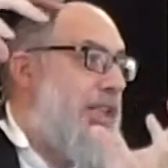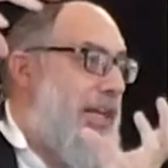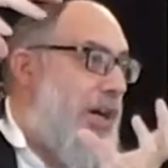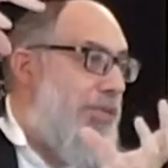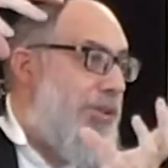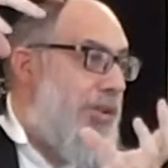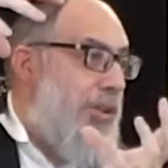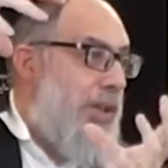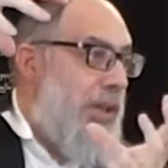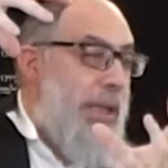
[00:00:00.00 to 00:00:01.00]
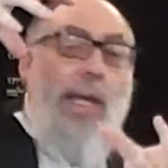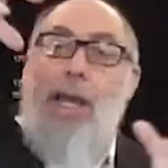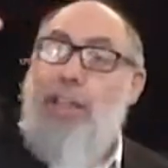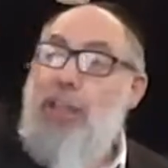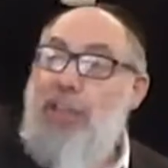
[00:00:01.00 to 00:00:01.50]
hakavod.
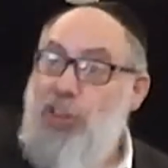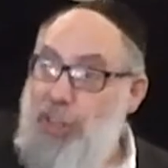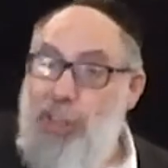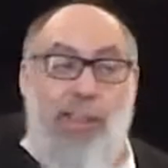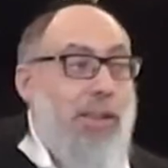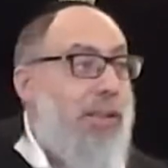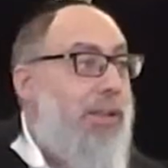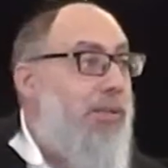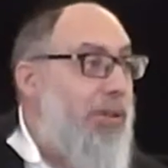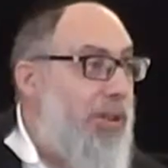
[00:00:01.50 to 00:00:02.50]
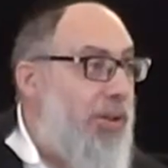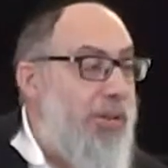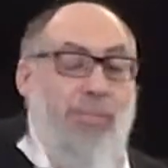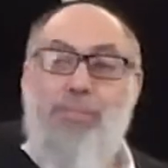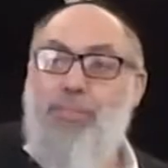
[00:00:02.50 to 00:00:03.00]
It's like singing when you learn.